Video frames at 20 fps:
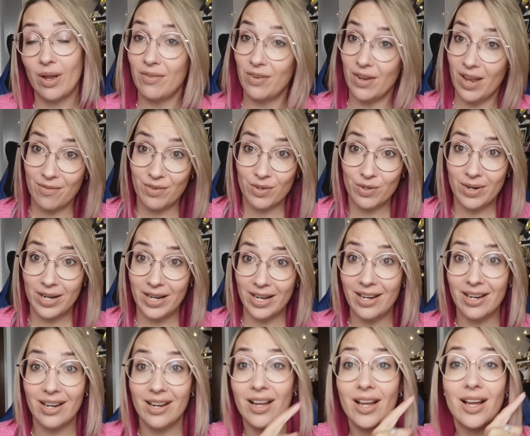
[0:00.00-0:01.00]
if you haven't
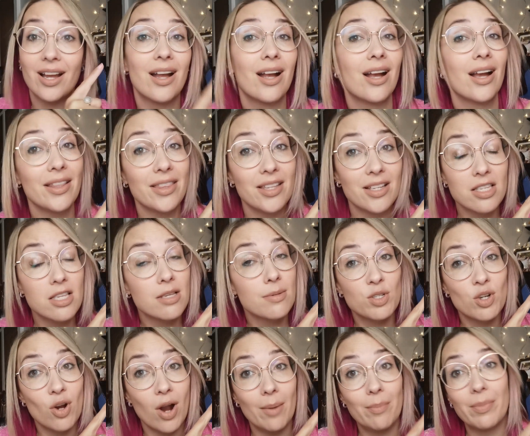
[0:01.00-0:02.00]
already, hit the
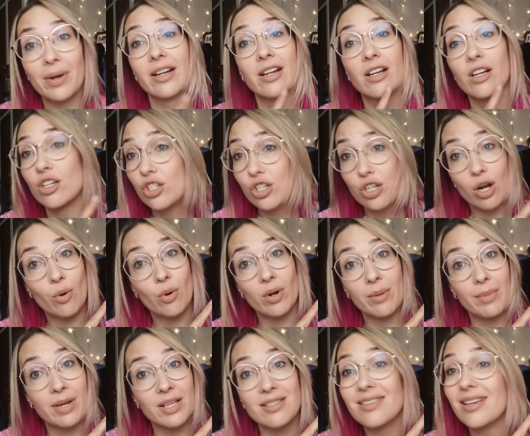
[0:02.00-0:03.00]
subscribe button because you don't want
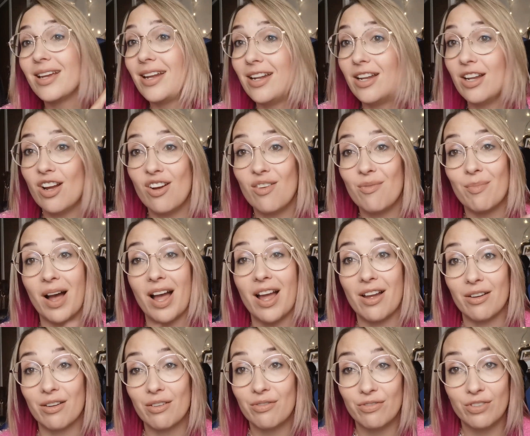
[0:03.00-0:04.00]
to miss any of
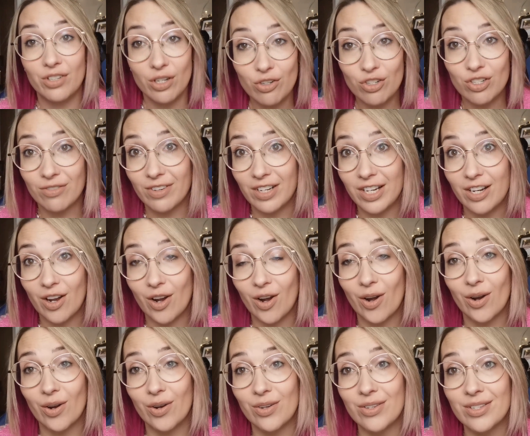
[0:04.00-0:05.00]
my future
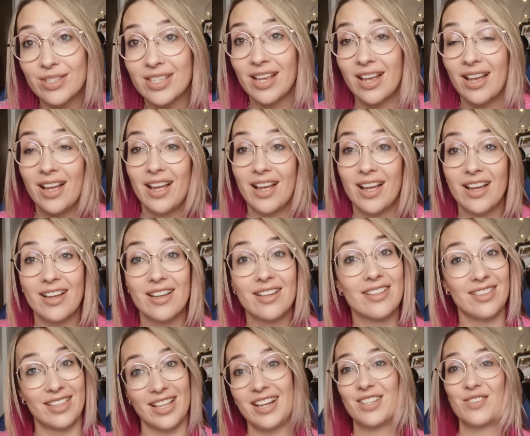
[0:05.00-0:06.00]
videos.
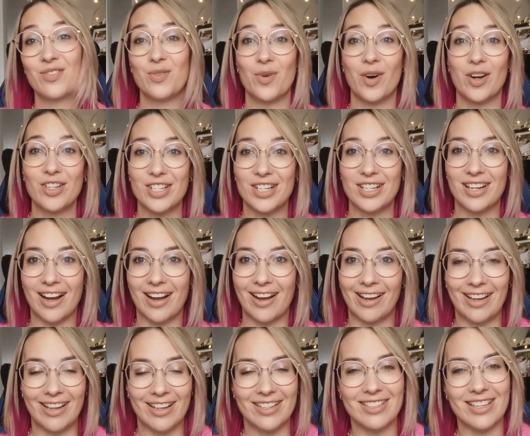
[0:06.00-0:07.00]
Thanks for watching,
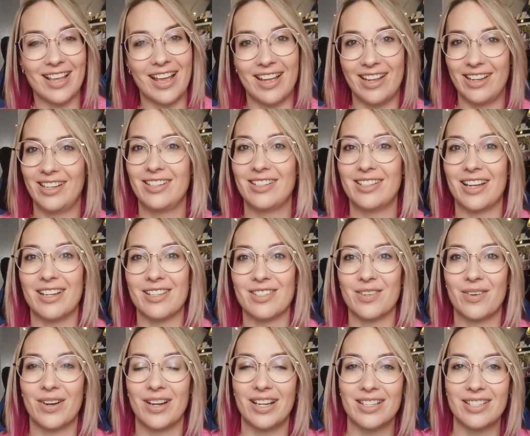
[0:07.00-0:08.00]
guys, and as
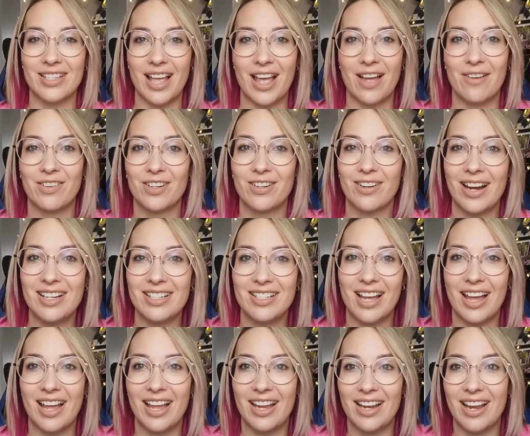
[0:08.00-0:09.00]
always, have a great
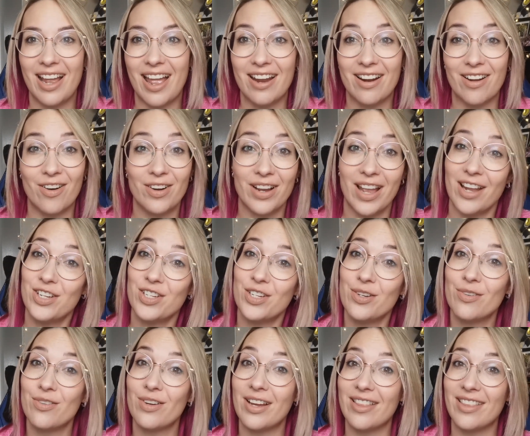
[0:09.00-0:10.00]
day, and I'll catch
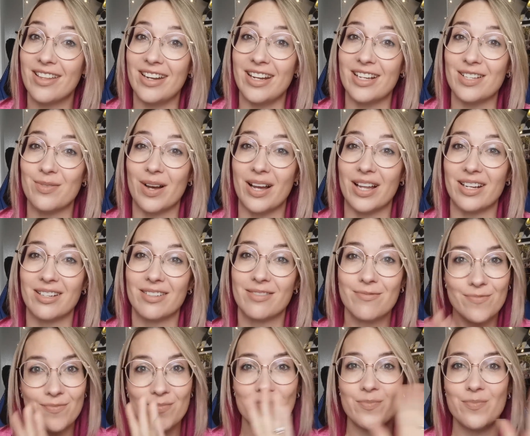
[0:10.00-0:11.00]
you in the next one.
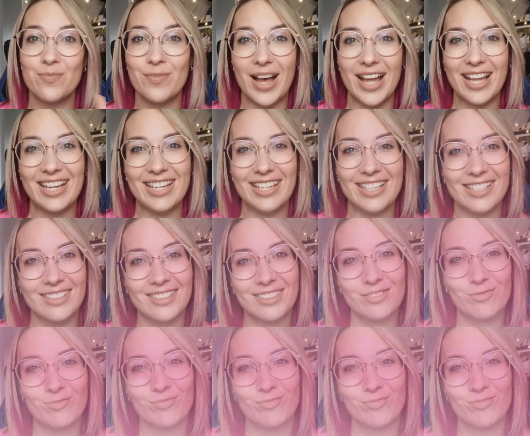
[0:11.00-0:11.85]
Bye!